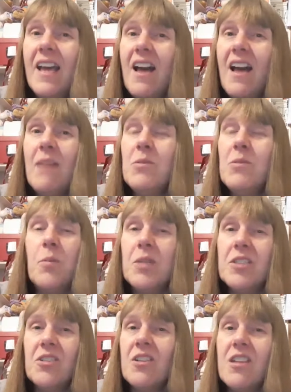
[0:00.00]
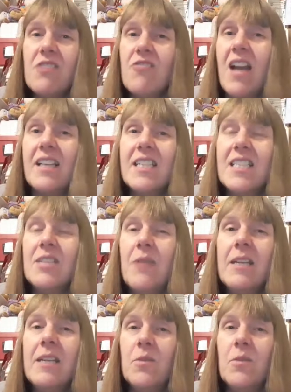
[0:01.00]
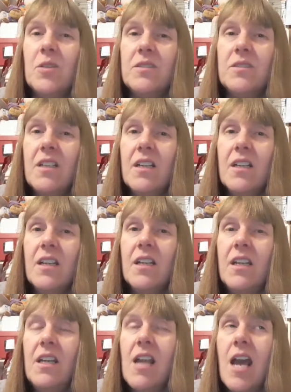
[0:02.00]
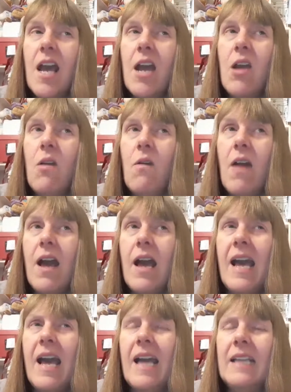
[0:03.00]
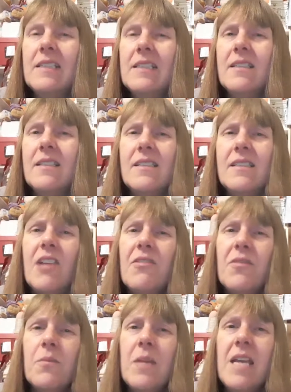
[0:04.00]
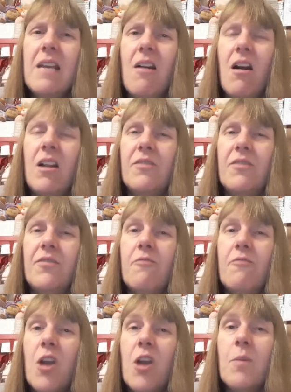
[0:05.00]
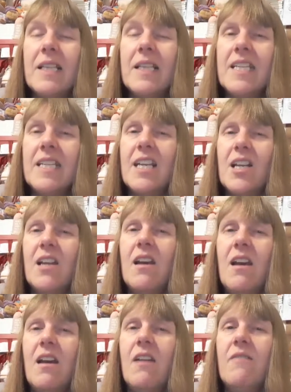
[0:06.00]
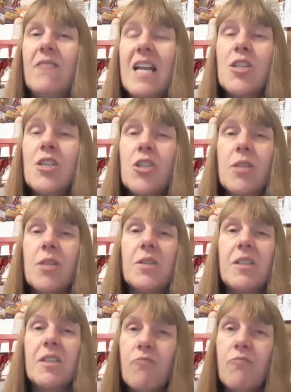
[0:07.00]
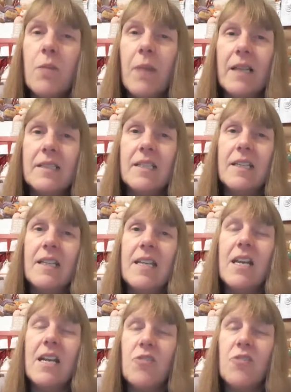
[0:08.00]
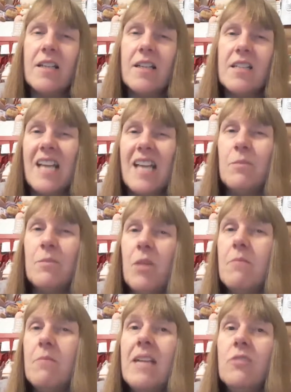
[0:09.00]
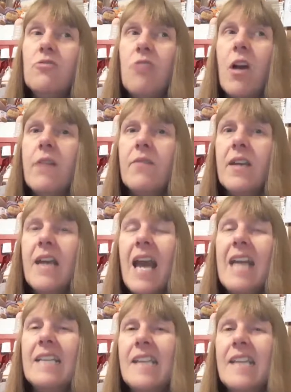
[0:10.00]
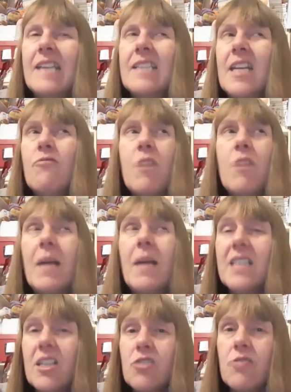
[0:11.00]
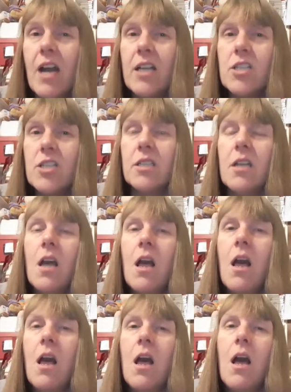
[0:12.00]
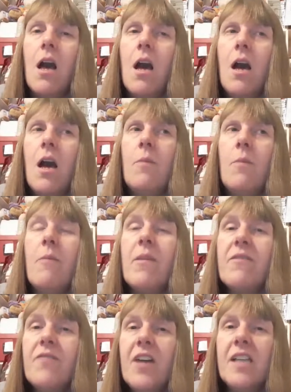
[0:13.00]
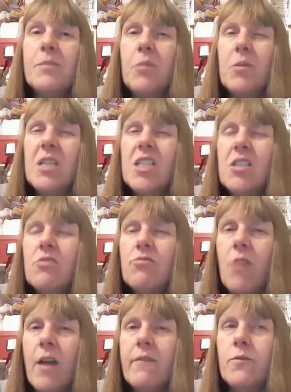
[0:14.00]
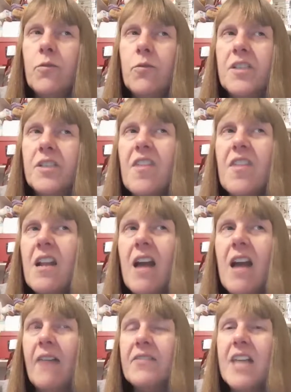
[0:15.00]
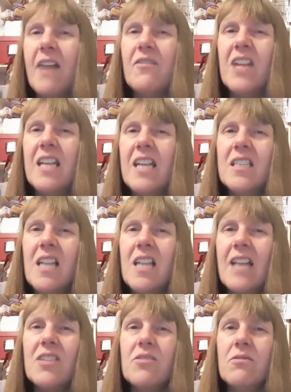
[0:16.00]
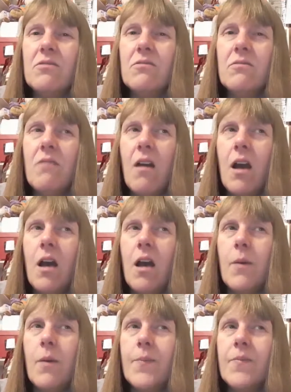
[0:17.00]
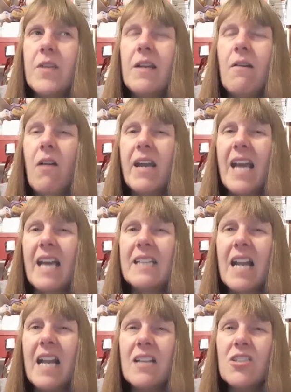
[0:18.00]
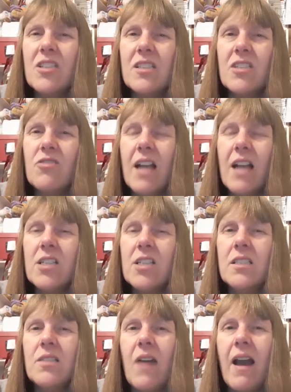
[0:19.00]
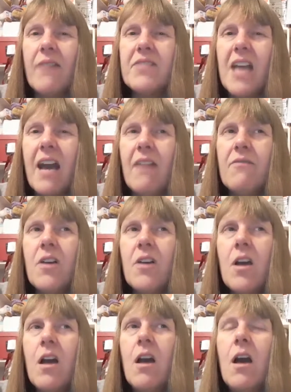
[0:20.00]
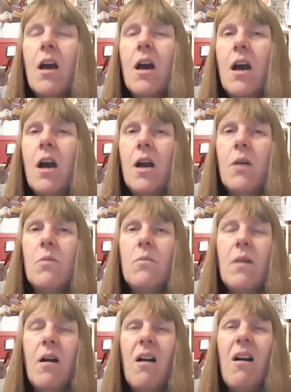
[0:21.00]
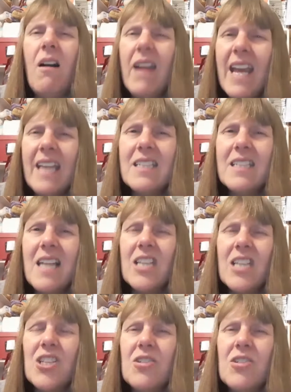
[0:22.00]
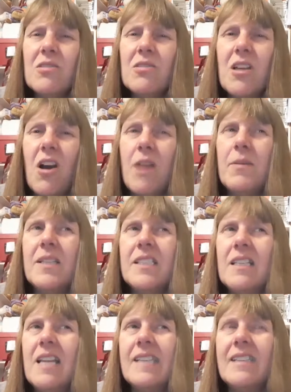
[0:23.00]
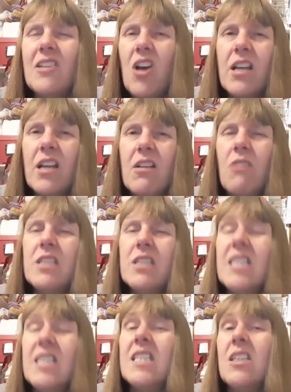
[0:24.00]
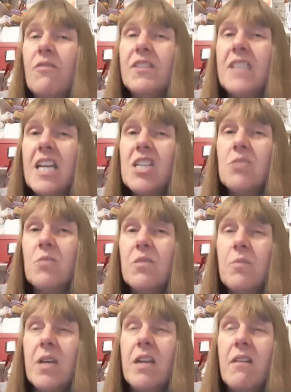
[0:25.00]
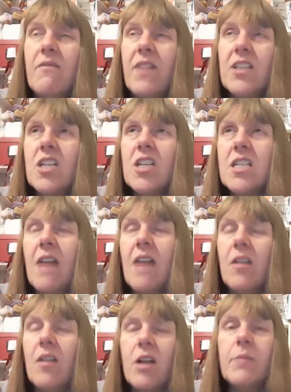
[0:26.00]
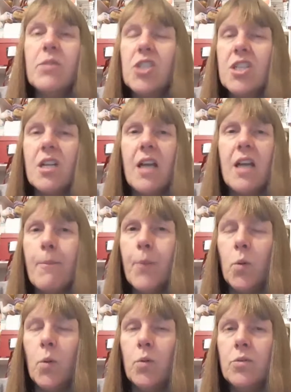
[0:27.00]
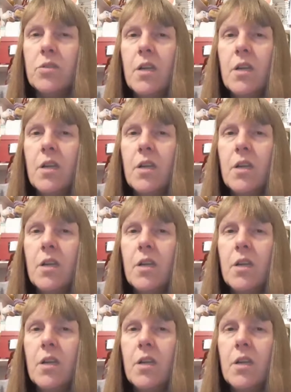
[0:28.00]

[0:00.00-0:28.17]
platonic attracted to anyone, you know. And so for me, I look for a romantic relationship because I'm romantically attracted. That's my main driving aesthetic and romantic attraction on my first probably 2 driving forces, and then I to have intellectual, you know, I get intelligence attraction, so I have to have high intellect usually on a guy, because unless a guy can hold a decent conversation with me, eventually down the line I'm just going to get bored